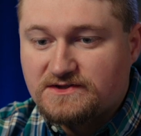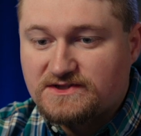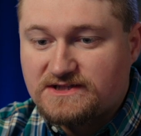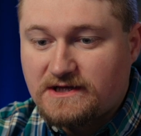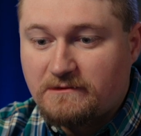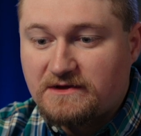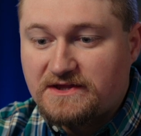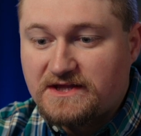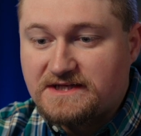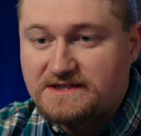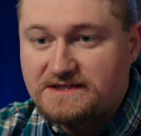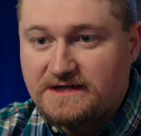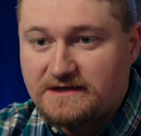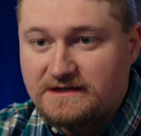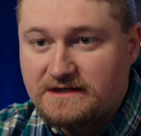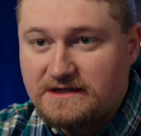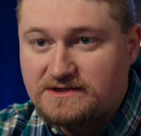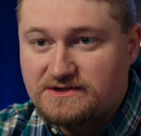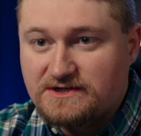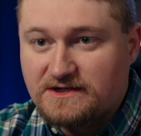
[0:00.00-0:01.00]
some of these
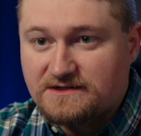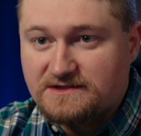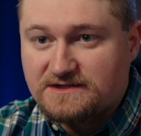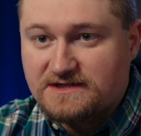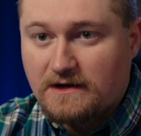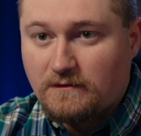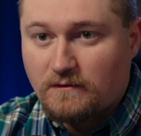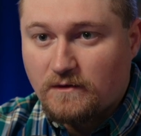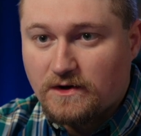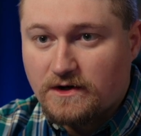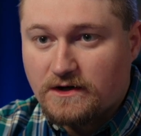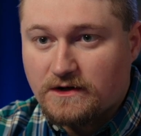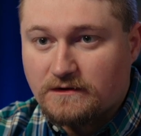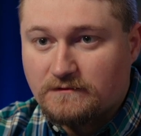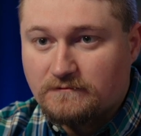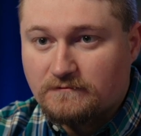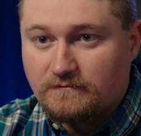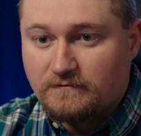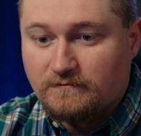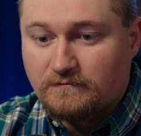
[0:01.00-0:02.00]
conditions that
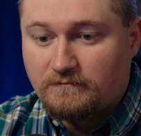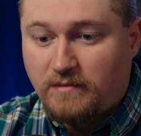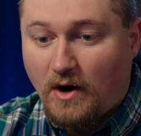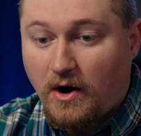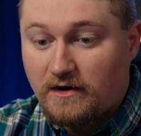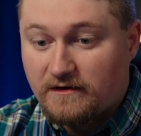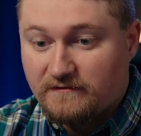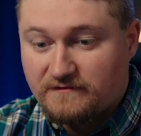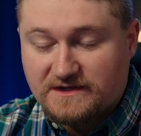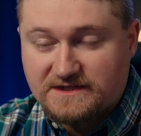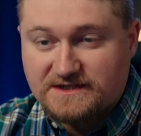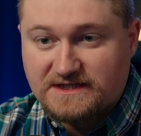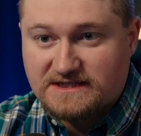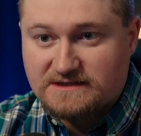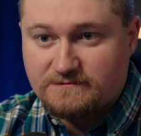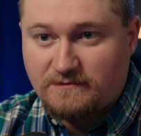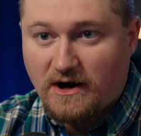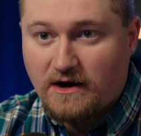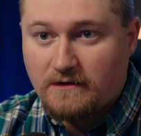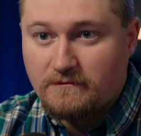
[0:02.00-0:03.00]
were part of this
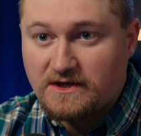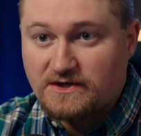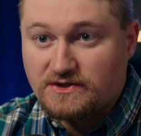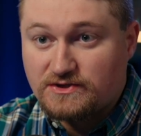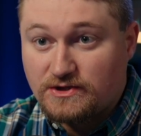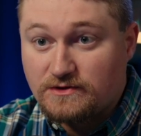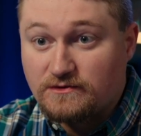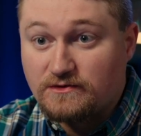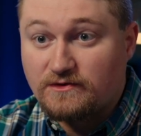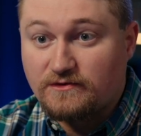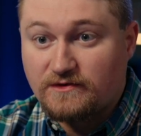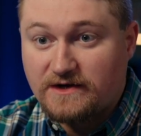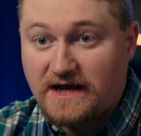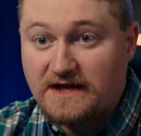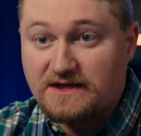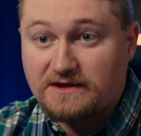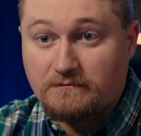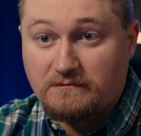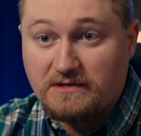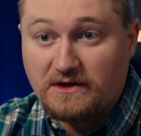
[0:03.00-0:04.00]
experiment to
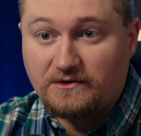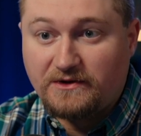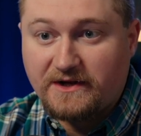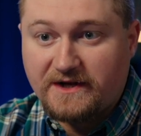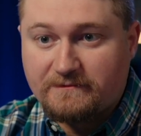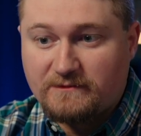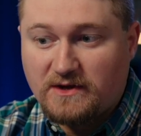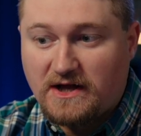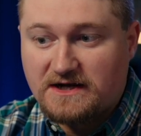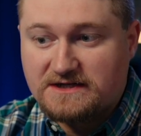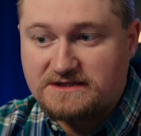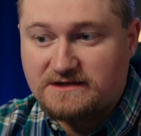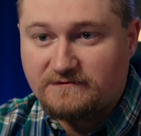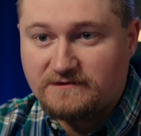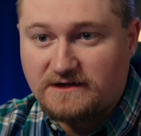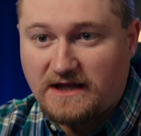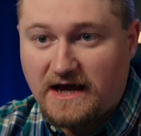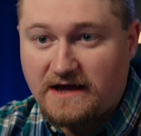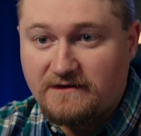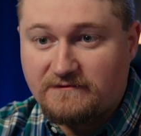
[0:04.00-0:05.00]
create the building blocks
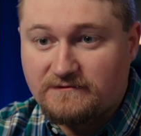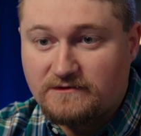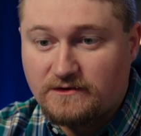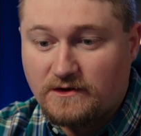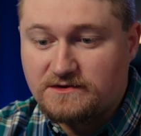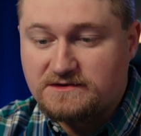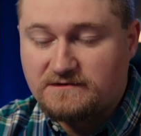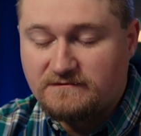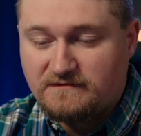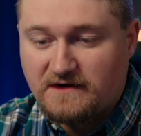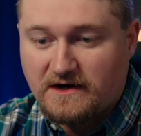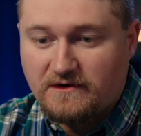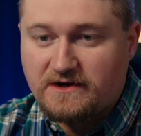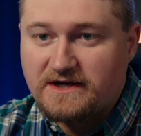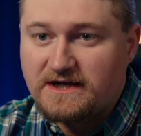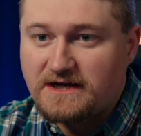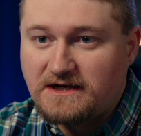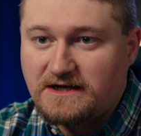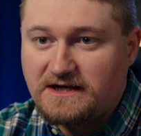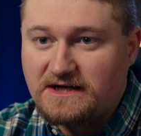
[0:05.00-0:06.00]
of life, those
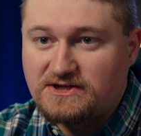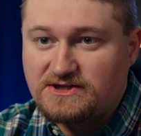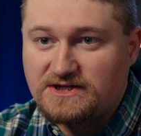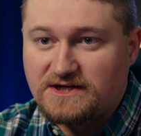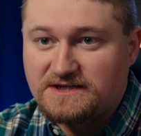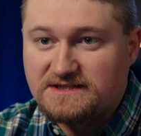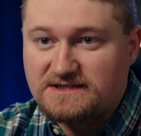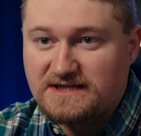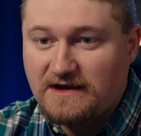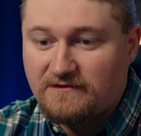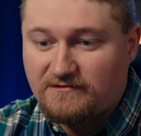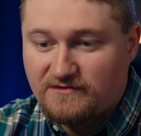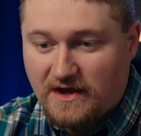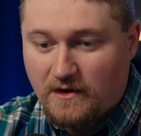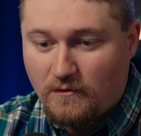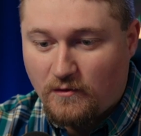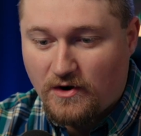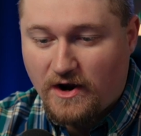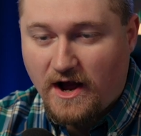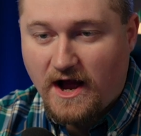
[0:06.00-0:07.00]
very conditions, if
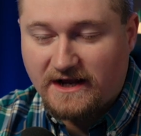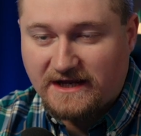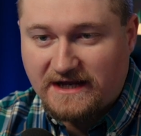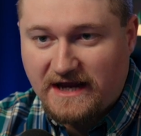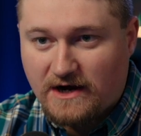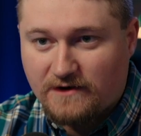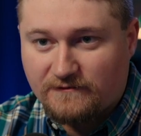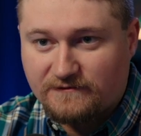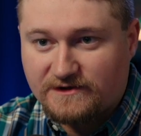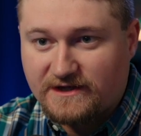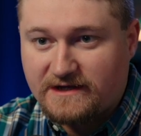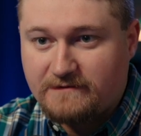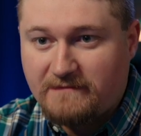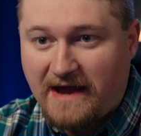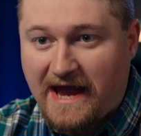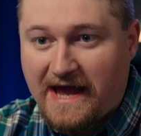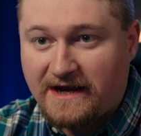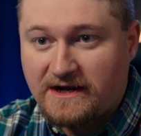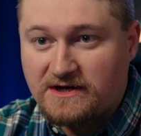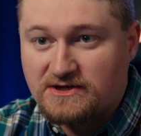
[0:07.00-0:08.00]
they were not carefully
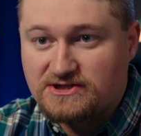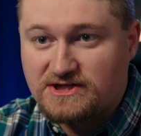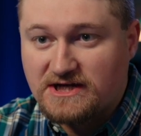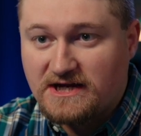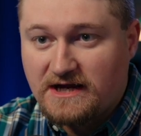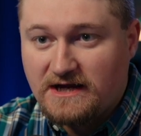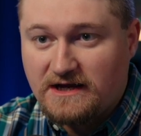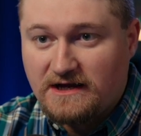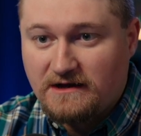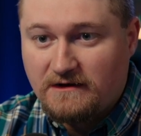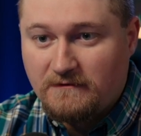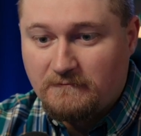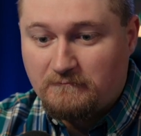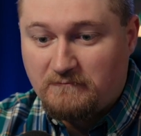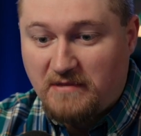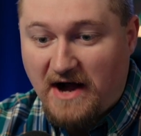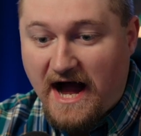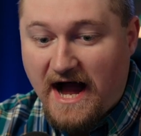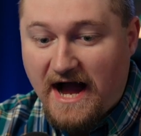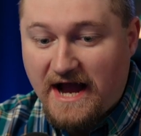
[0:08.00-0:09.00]
managed
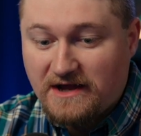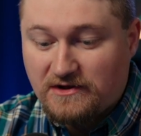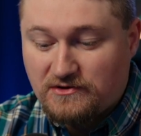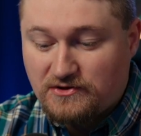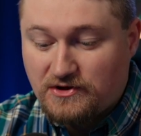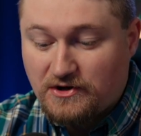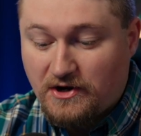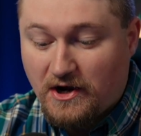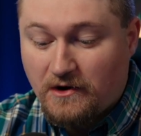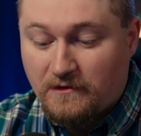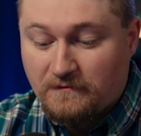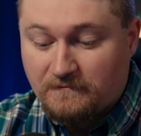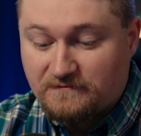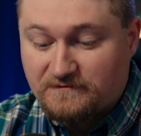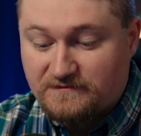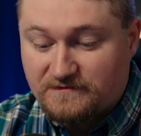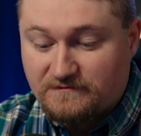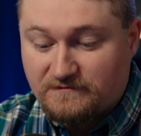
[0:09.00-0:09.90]
by, you know,